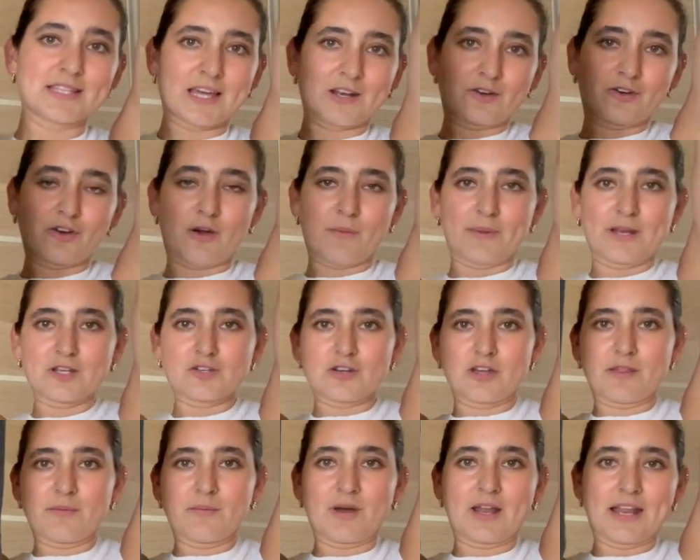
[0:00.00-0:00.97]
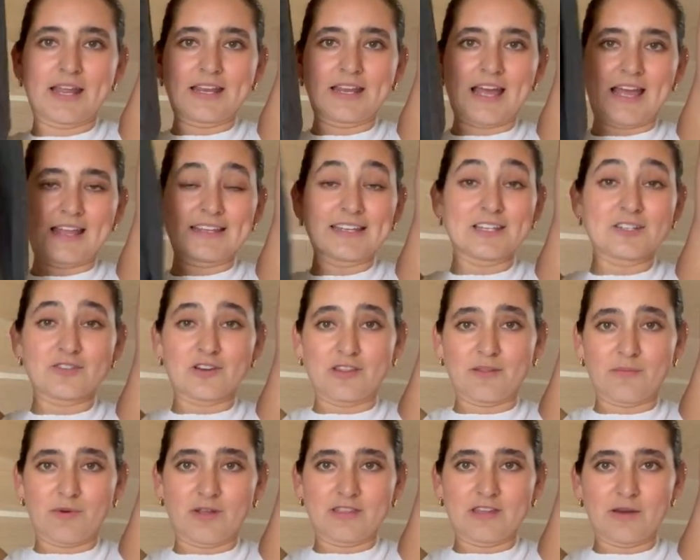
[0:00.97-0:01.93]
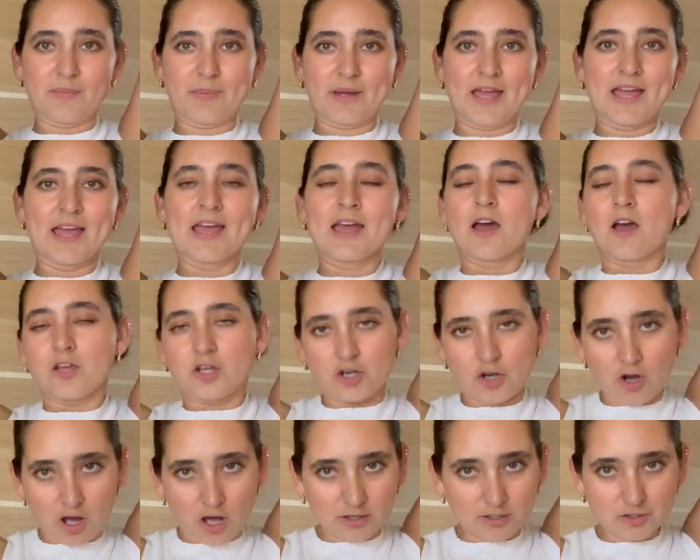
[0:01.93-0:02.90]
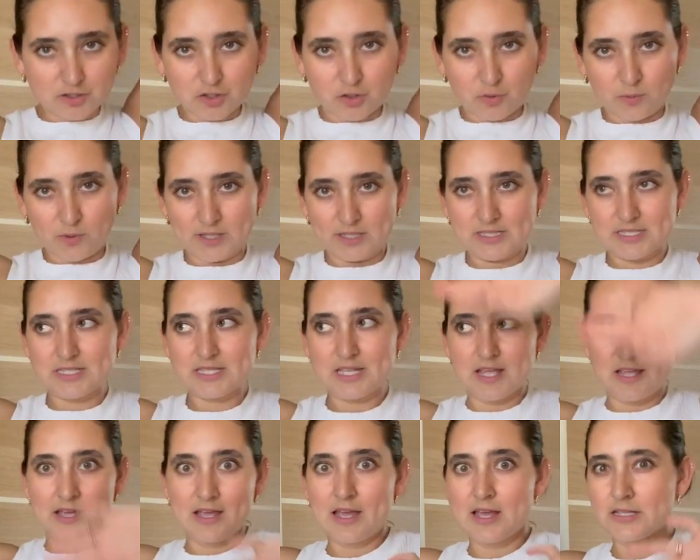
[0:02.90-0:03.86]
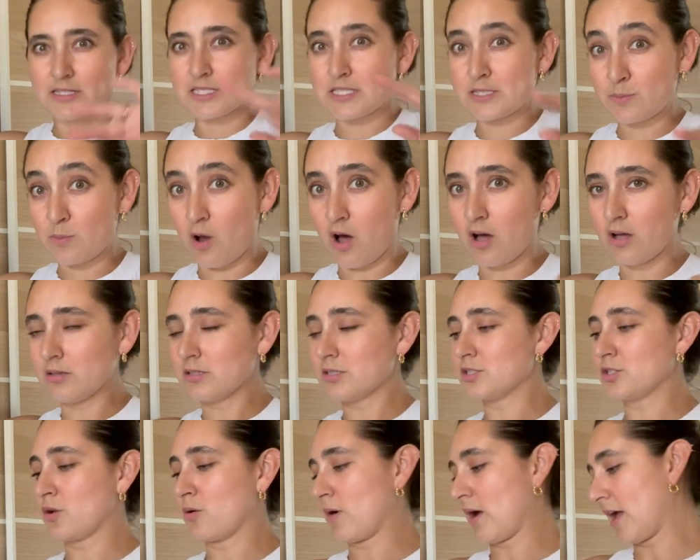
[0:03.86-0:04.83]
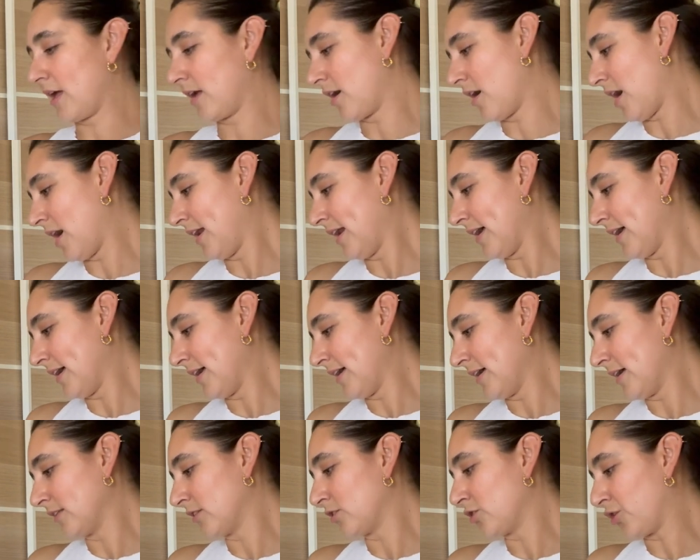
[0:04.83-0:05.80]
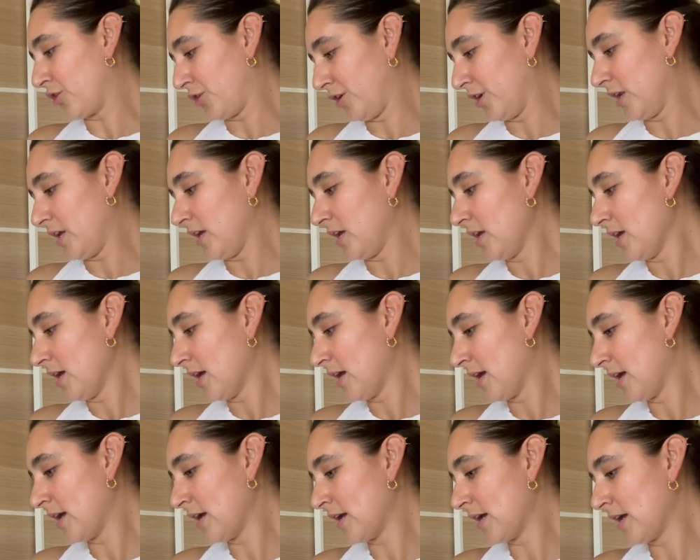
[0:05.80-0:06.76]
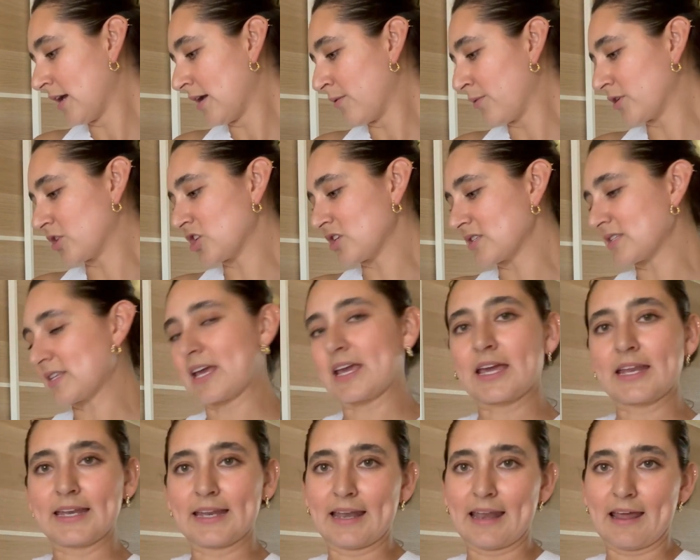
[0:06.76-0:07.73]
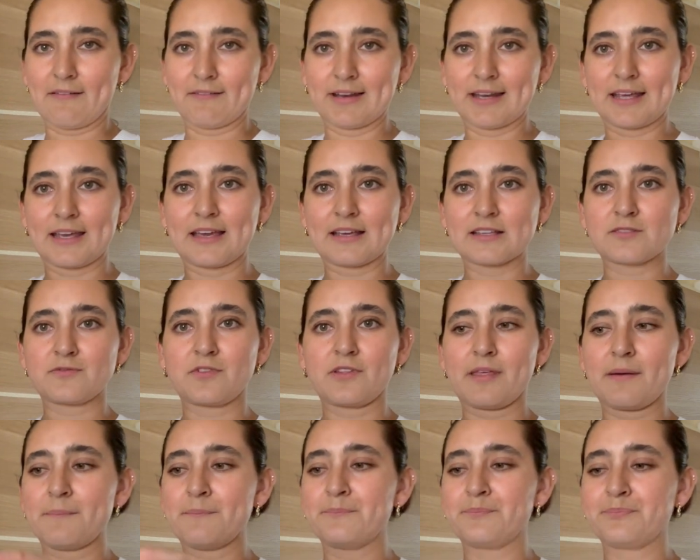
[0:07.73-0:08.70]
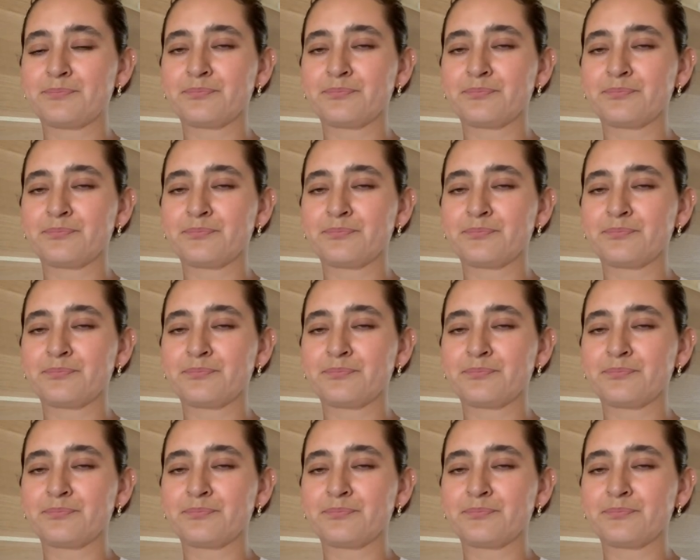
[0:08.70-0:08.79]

I don't know, I'm gonna try them on. I didn't try them on there, but you know Hollister runs small, so I got a 30, which is like an 11, I guess, for them.